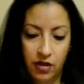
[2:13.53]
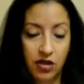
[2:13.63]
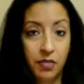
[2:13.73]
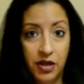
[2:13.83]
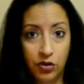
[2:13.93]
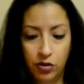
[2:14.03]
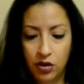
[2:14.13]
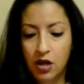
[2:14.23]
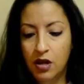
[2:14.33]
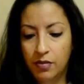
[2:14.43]
in the middle,
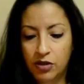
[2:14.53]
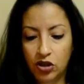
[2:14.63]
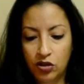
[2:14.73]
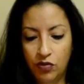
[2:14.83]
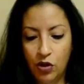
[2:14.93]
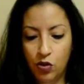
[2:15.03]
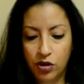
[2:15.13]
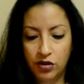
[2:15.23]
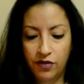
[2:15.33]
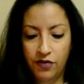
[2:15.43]
but just
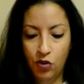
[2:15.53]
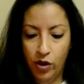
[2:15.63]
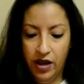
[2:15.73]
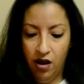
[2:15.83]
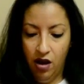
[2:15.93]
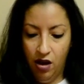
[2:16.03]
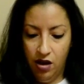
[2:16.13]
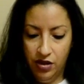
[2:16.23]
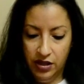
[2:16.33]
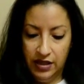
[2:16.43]
3/4 of the way
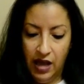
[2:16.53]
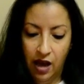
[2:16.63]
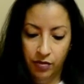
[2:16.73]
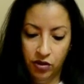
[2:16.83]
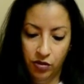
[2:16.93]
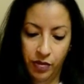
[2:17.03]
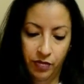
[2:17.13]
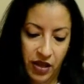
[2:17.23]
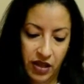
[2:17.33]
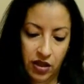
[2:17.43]
on the top. So
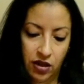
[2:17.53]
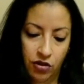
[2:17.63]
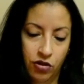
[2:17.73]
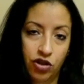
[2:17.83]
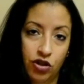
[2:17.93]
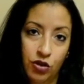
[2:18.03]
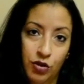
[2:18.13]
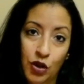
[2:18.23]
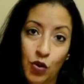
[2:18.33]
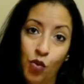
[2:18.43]
basically you're just
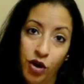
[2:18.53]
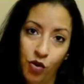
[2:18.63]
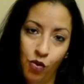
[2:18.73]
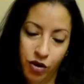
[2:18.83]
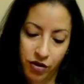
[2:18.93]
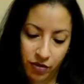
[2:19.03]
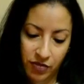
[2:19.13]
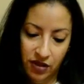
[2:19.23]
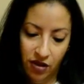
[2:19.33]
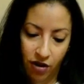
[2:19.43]
using 1/4, I'm
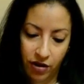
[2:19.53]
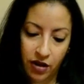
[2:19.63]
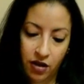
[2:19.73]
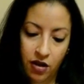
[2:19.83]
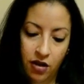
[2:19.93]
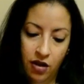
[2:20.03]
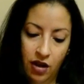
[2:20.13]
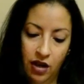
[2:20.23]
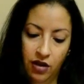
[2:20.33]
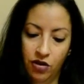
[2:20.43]
sorry.
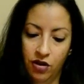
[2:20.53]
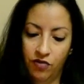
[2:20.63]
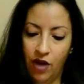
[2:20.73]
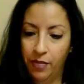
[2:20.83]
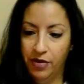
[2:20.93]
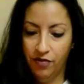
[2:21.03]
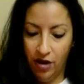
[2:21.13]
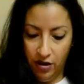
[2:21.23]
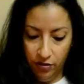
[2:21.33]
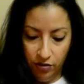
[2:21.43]
And you're going to wrap it
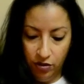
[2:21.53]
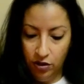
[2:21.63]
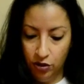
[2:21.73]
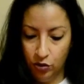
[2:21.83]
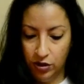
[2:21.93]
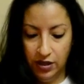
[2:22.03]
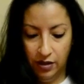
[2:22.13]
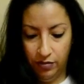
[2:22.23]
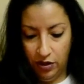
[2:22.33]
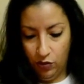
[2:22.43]
around. You're going to do the
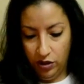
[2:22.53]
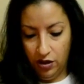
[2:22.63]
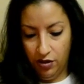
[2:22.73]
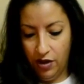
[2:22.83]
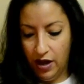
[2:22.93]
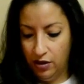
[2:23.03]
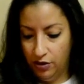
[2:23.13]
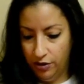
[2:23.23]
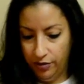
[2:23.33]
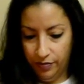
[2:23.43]
same thing with the other
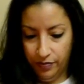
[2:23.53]
antler.